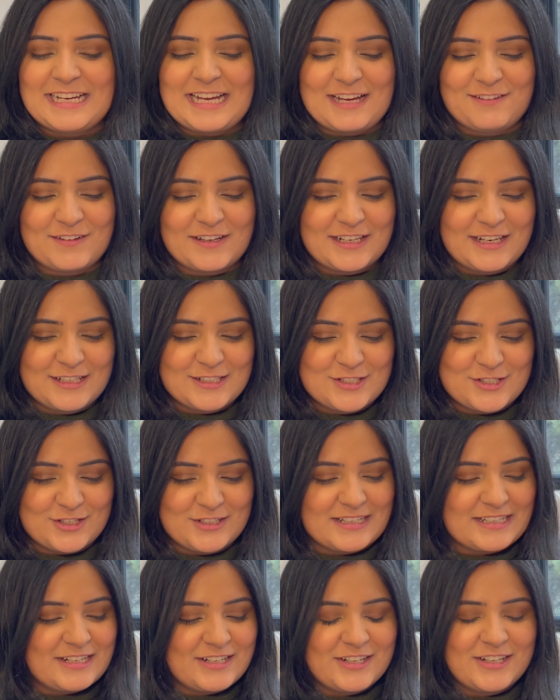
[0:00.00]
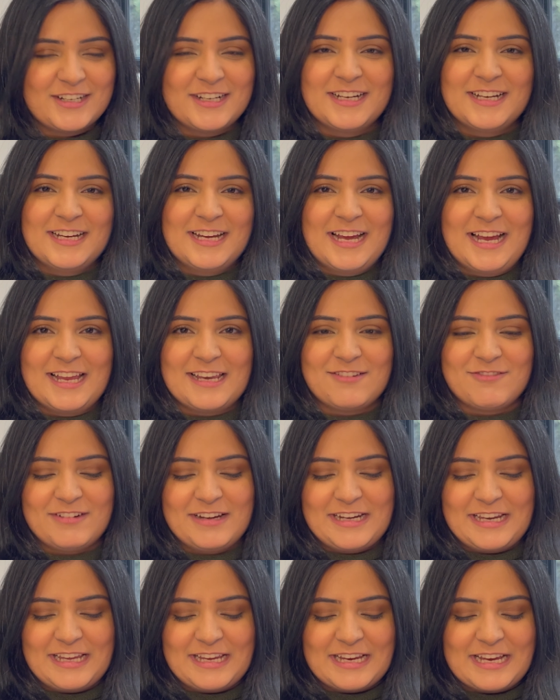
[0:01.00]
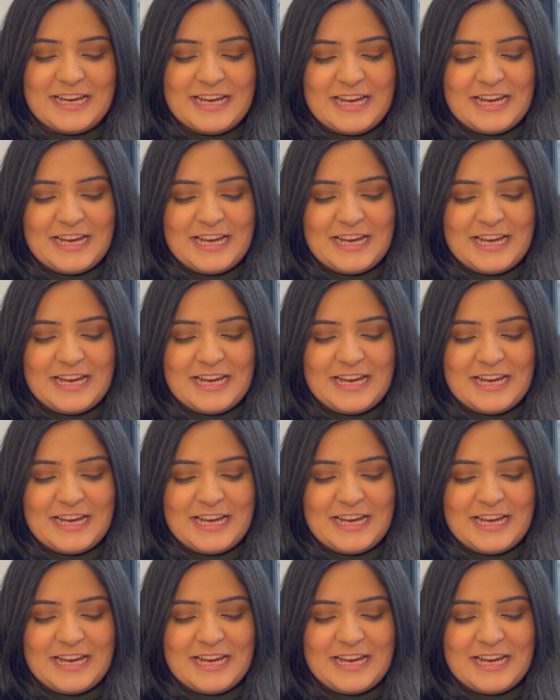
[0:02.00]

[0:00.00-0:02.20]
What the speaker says: having lunch or dinner, and reading.